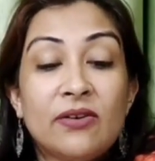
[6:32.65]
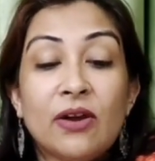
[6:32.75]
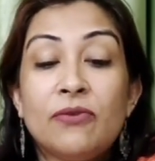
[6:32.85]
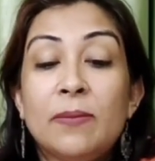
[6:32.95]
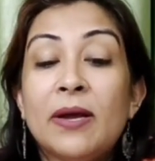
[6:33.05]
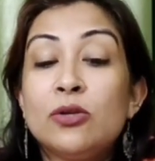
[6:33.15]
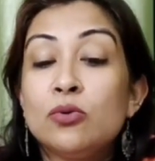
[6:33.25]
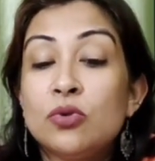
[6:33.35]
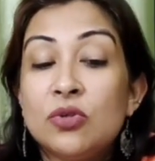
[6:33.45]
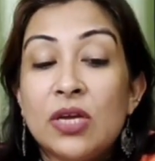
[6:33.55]
roughly by 2
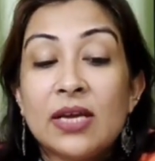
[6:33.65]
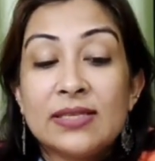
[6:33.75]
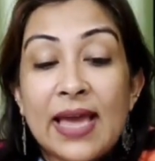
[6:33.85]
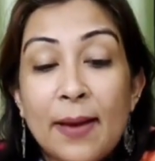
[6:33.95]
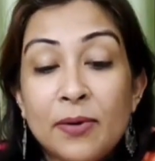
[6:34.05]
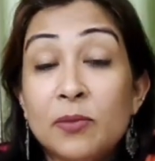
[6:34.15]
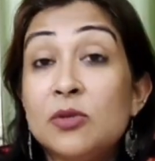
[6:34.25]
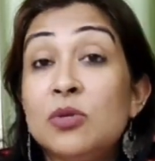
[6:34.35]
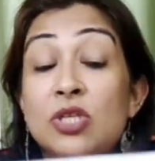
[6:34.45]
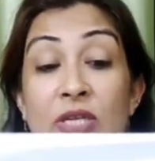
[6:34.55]
to 3 hours gap in
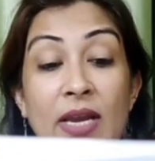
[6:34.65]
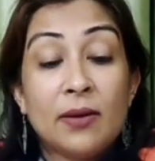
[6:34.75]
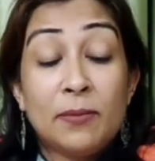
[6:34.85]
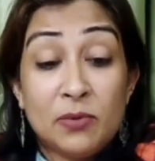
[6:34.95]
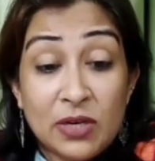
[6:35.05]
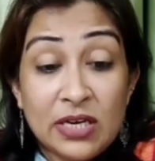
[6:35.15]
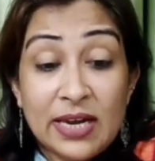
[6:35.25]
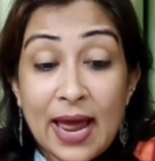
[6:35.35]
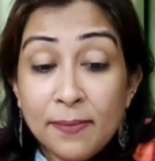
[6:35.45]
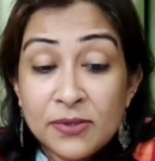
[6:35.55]
between he
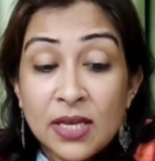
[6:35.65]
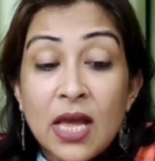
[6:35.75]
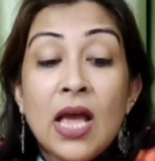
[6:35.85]
naps.